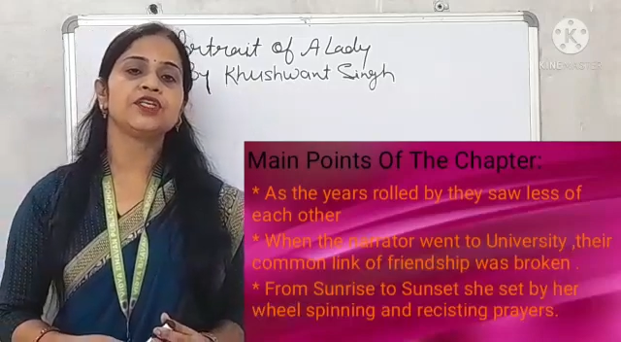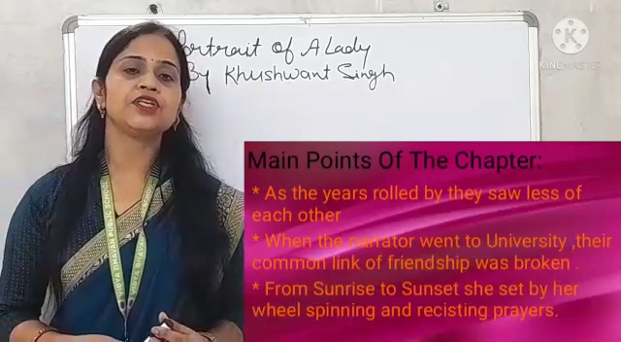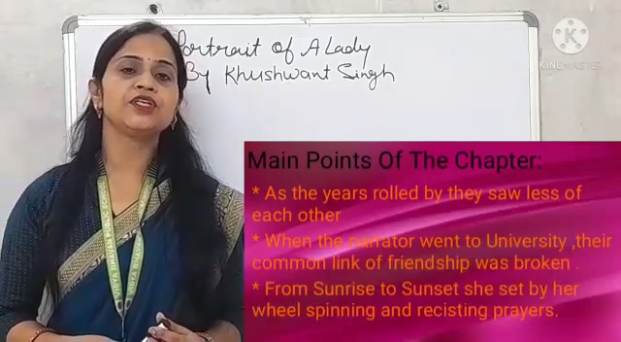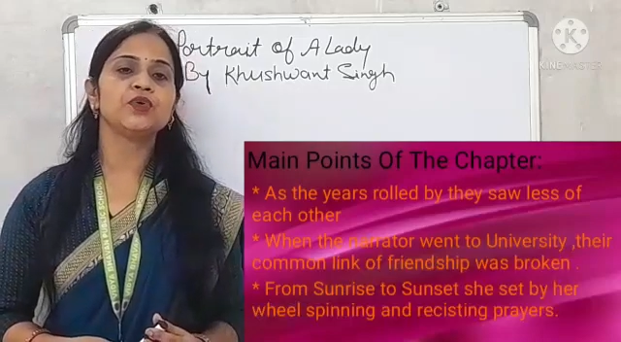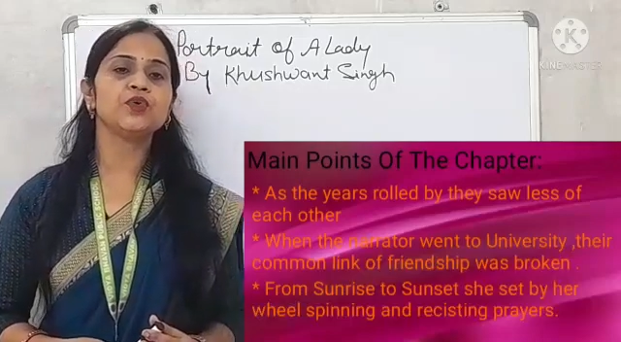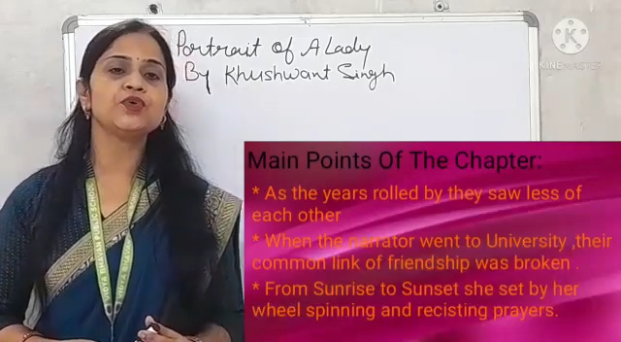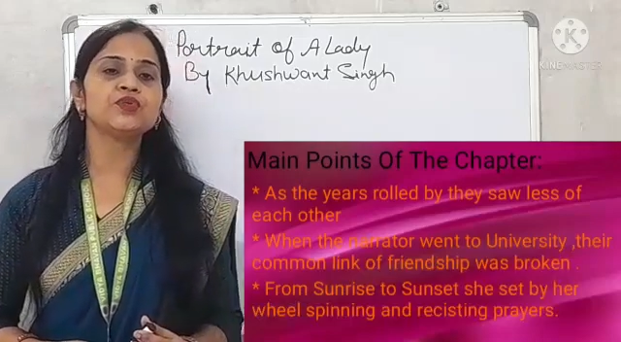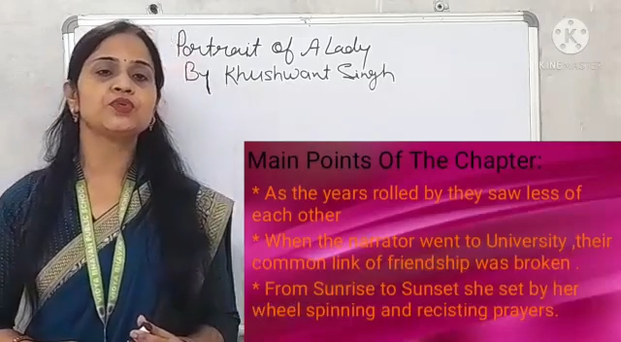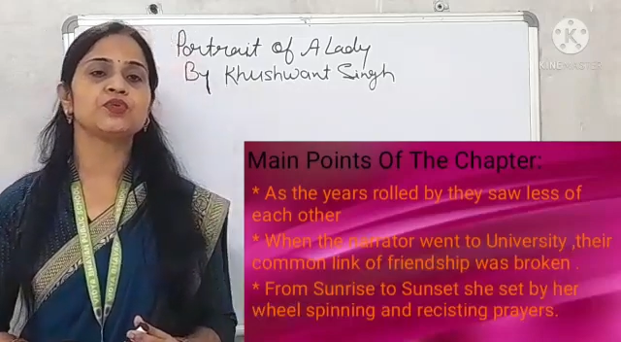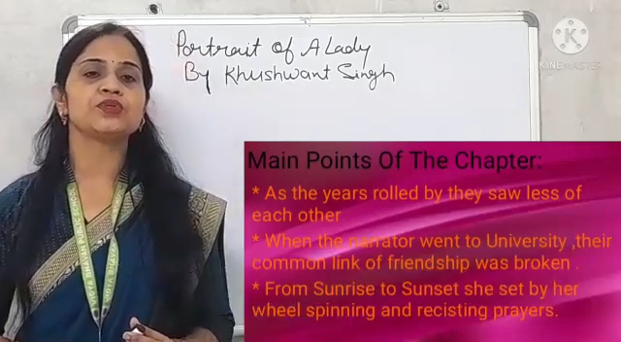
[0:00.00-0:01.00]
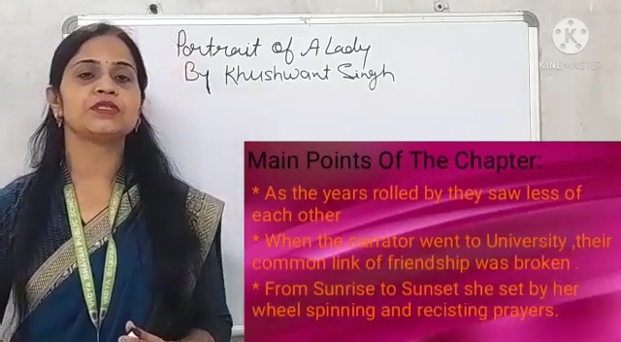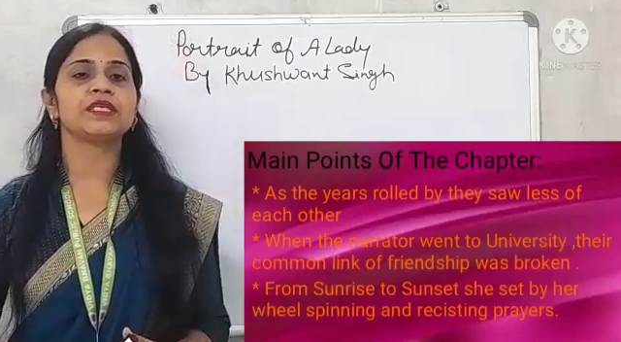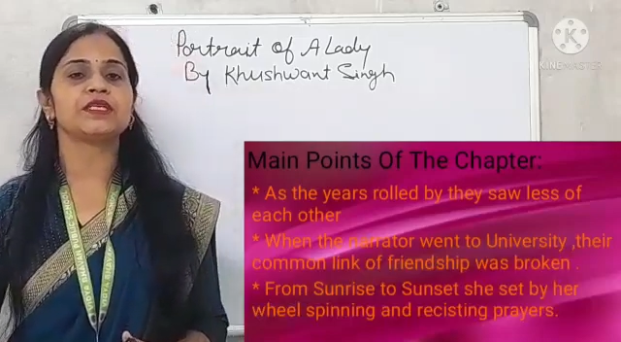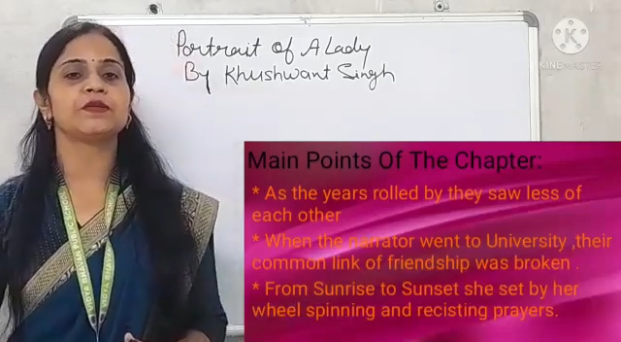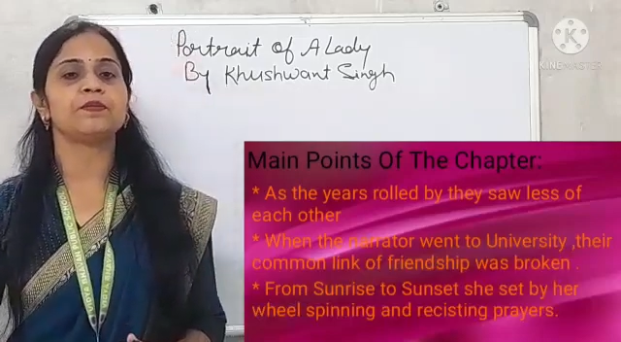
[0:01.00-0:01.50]
she used to
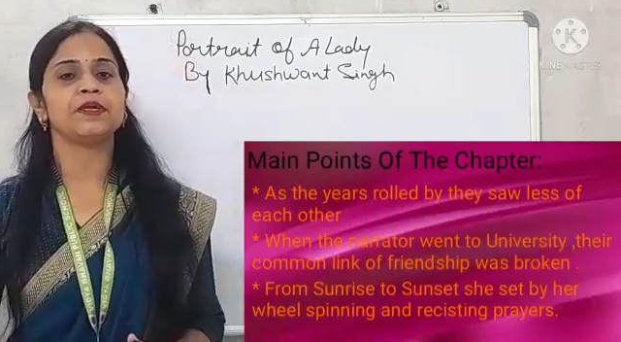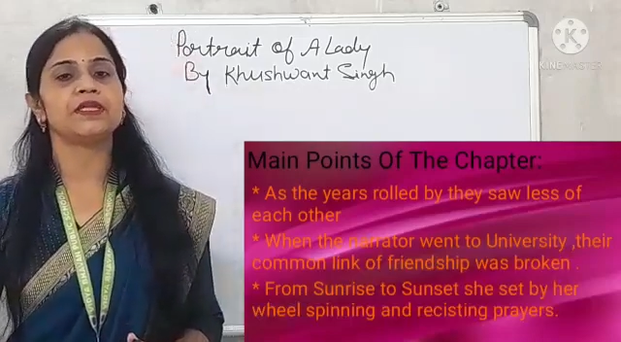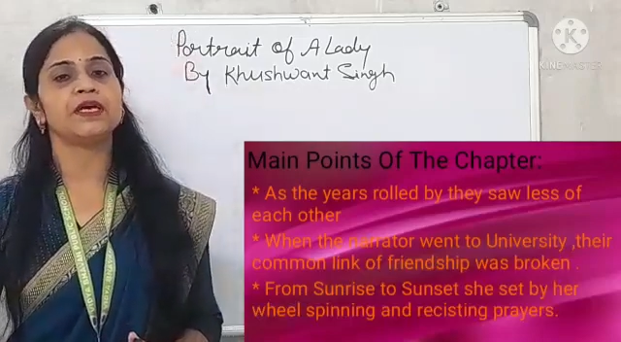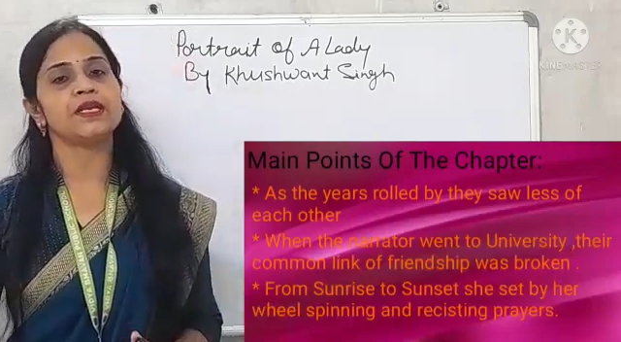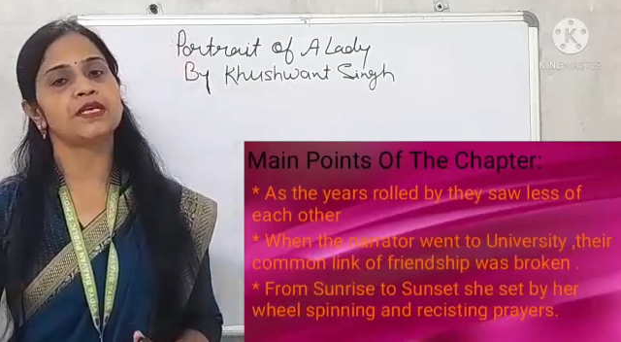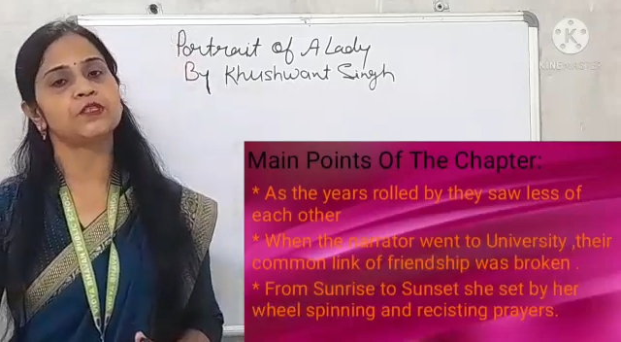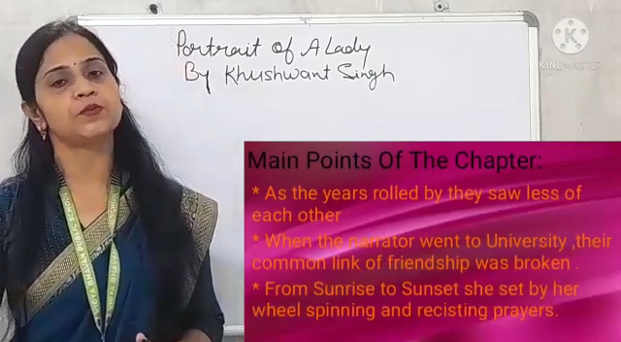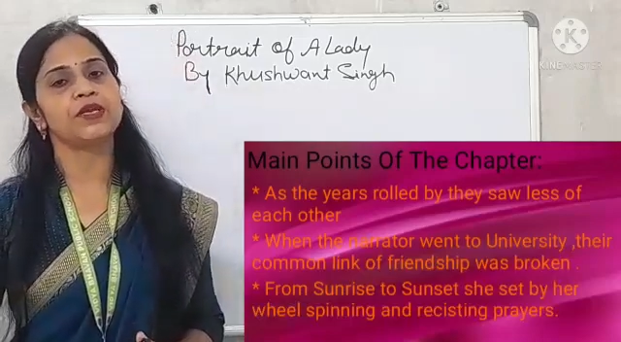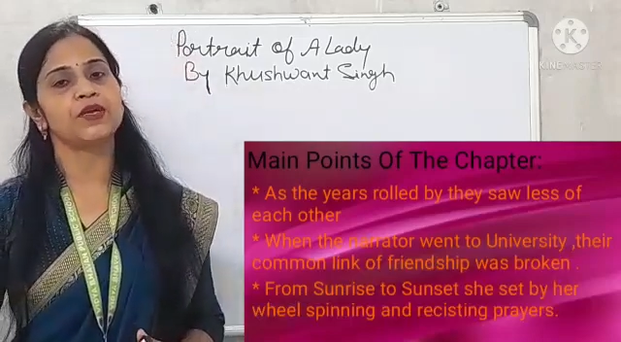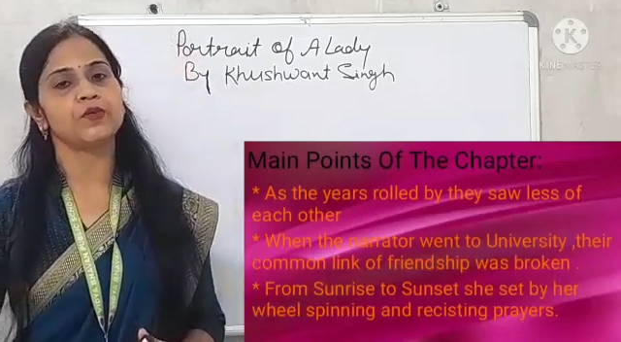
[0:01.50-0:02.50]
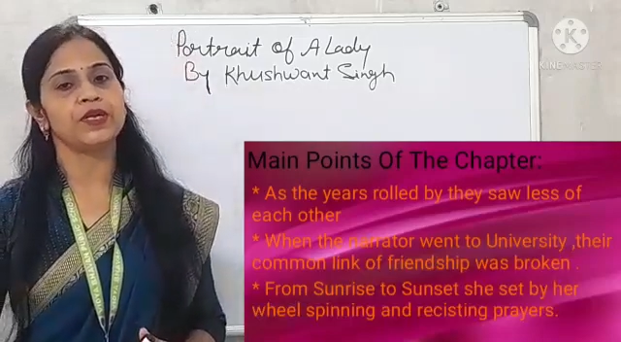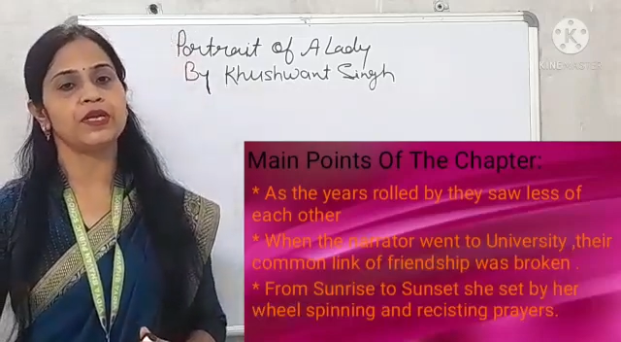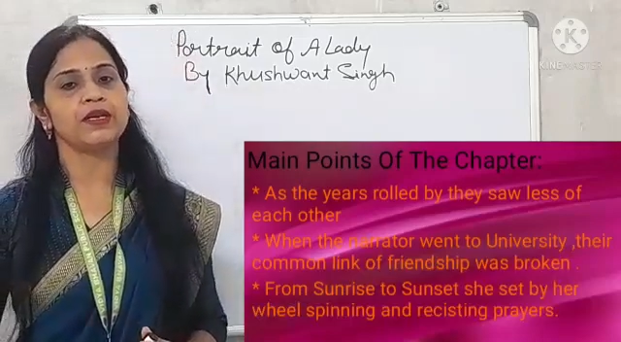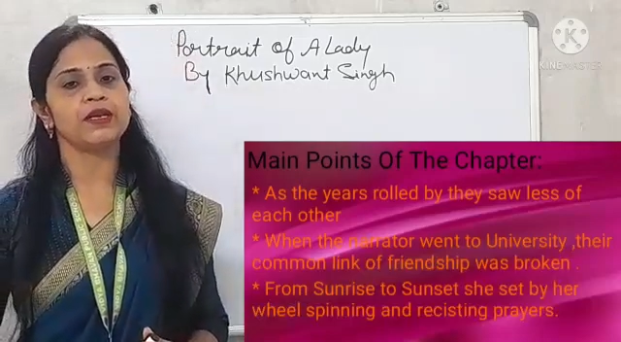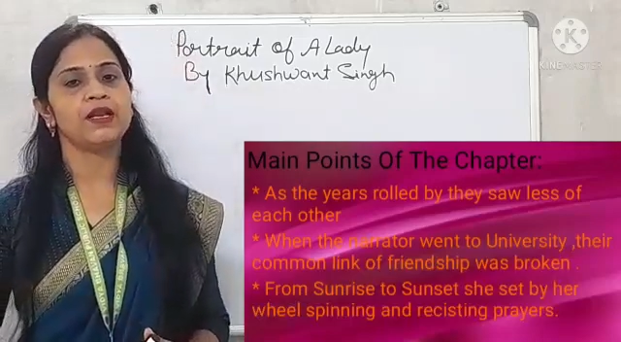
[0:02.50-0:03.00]
sit with her spinning
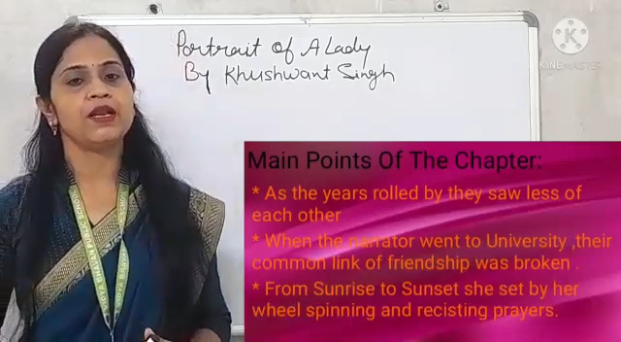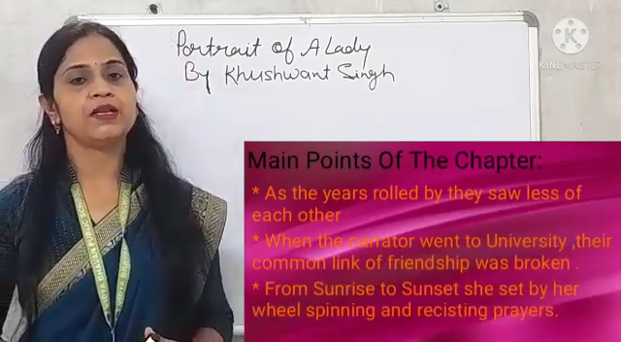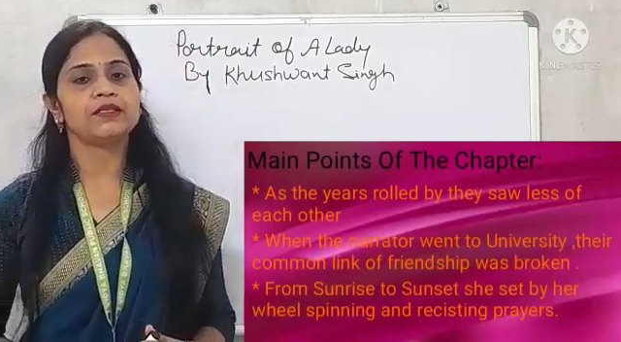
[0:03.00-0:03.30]
wheel.